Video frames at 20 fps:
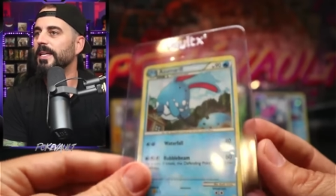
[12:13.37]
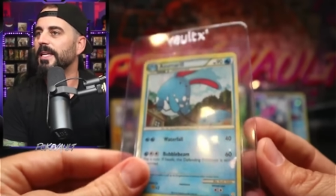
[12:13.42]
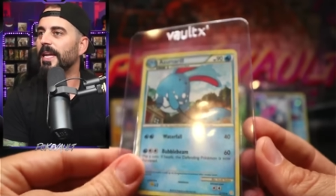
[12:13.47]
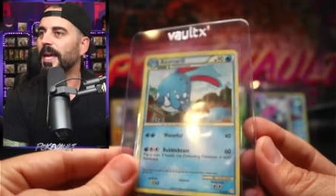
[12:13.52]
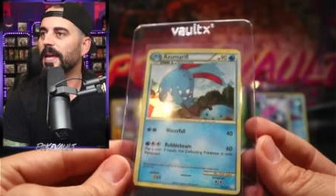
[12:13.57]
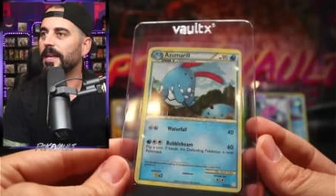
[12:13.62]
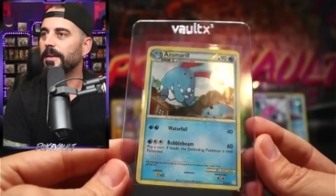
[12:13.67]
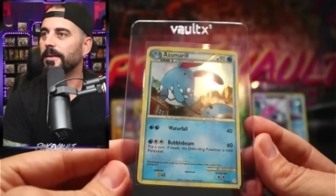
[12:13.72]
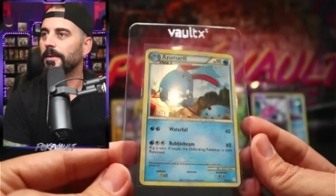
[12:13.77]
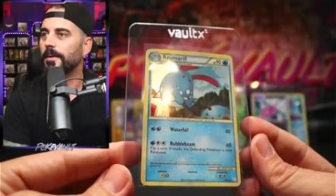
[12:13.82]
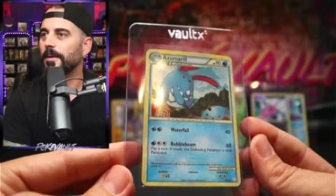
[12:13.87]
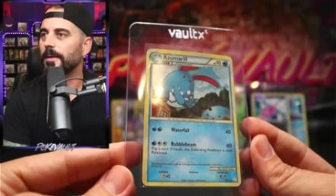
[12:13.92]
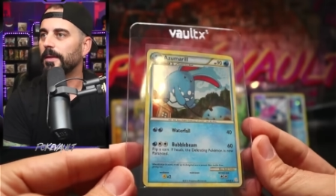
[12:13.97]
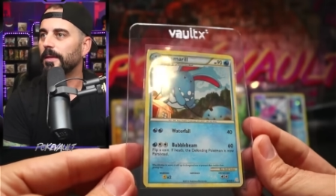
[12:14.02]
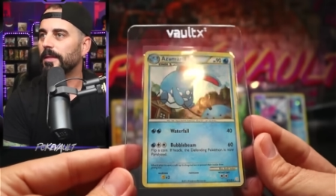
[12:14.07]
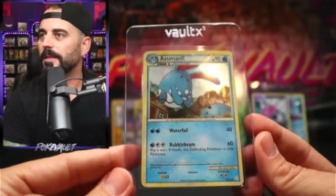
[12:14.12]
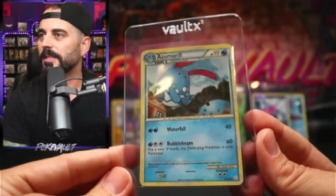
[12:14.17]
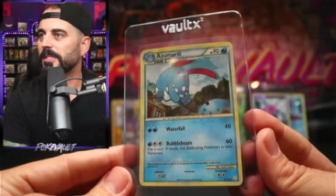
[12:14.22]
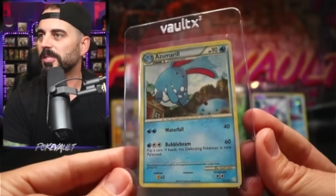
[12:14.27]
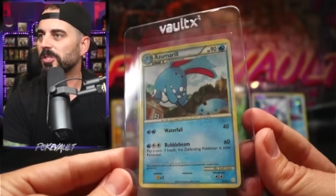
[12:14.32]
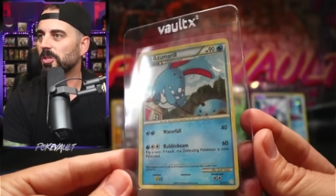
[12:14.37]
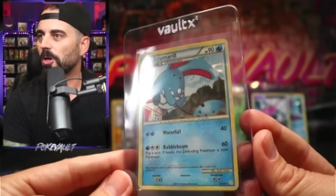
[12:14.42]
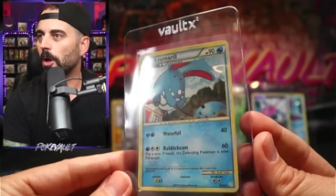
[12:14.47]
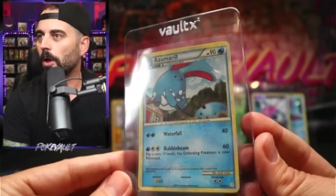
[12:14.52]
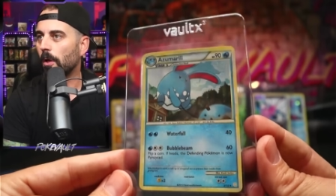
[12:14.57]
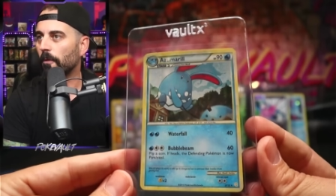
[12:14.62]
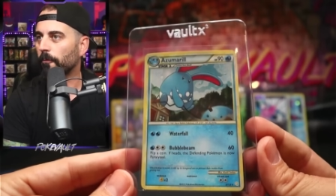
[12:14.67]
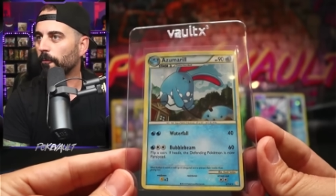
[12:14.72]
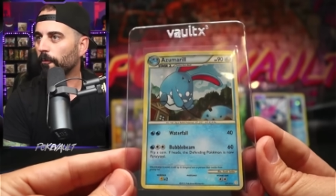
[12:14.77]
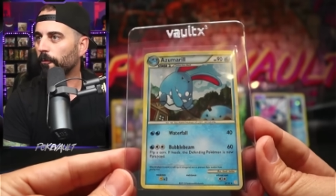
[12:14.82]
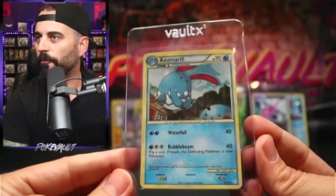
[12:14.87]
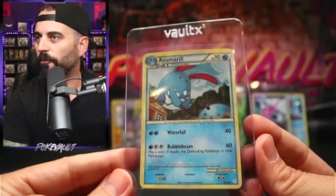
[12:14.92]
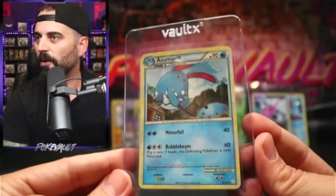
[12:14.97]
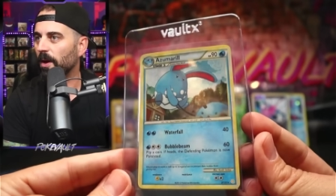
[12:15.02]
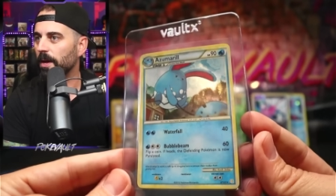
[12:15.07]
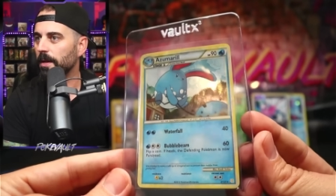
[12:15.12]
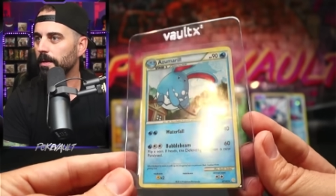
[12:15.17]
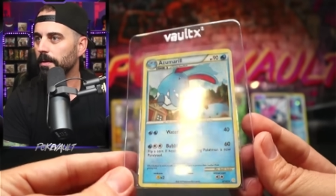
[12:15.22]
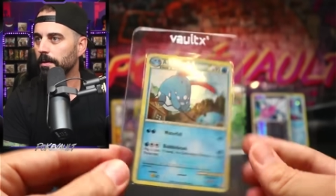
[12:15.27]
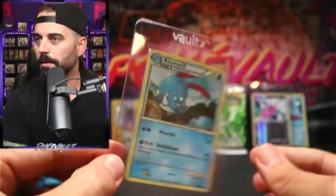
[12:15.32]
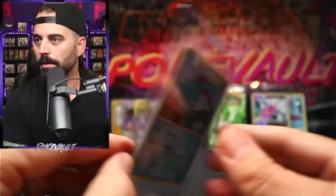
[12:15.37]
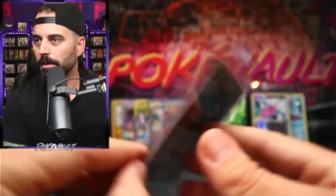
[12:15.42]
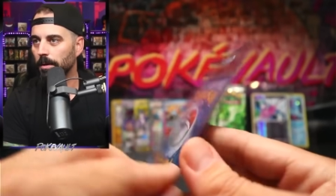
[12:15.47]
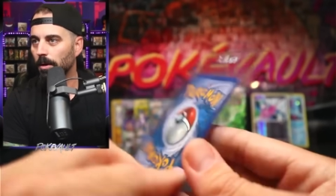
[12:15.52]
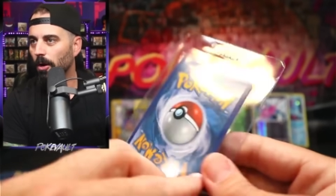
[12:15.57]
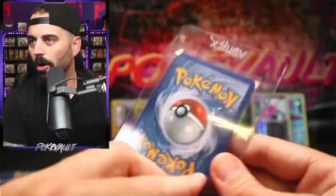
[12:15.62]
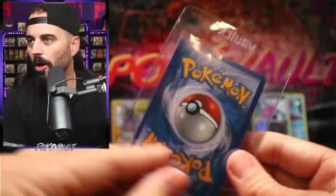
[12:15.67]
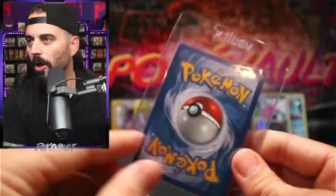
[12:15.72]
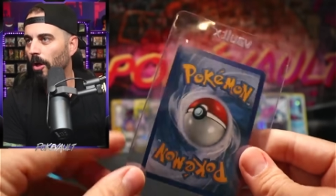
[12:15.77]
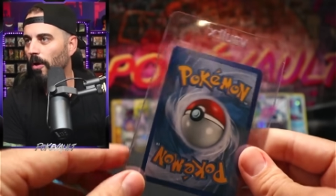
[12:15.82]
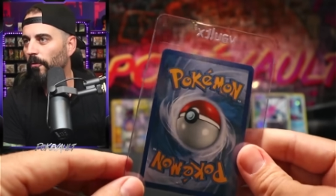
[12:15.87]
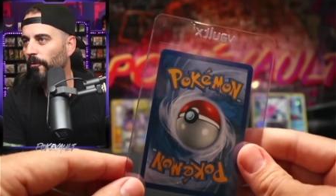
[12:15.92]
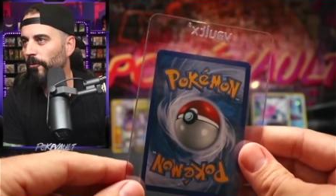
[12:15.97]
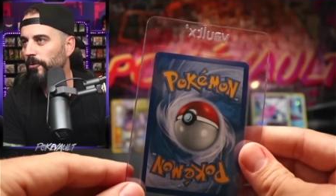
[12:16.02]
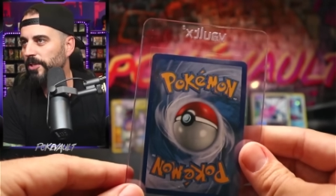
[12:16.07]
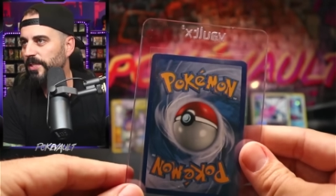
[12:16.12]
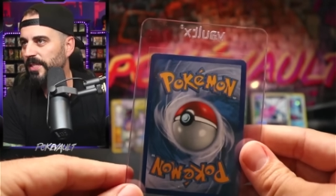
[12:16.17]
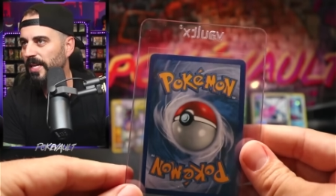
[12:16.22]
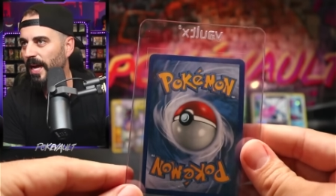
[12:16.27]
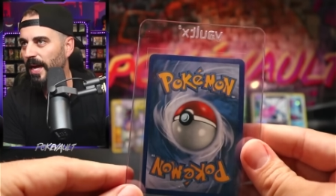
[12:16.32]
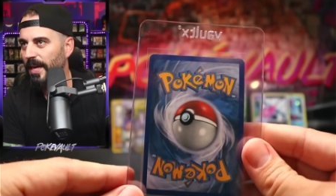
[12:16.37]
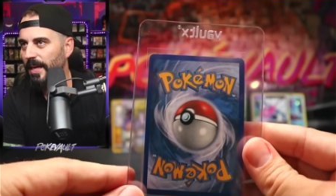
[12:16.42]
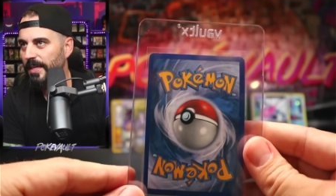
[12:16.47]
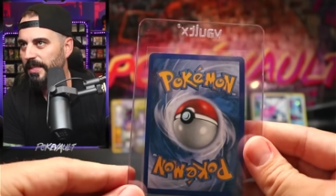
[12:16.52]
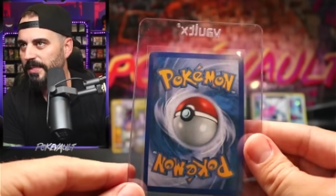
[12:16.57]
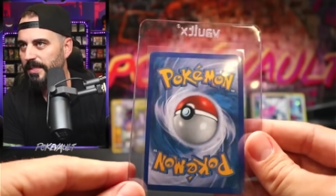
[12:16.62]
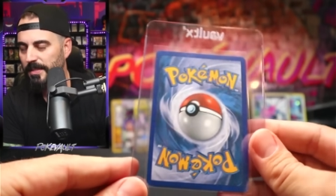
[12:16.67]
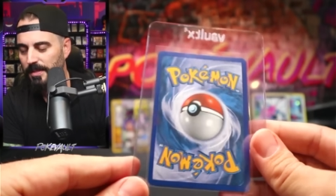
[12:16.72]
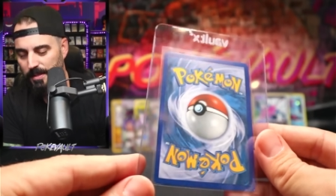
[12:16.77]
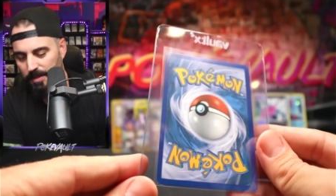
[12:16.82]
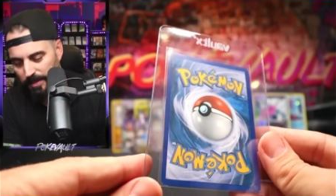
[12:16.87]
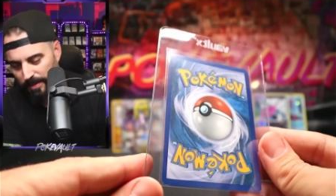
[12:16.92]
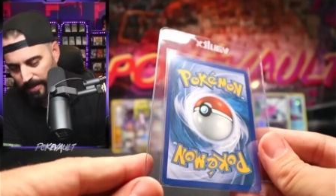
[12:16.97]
again, this is all for fun, all for science,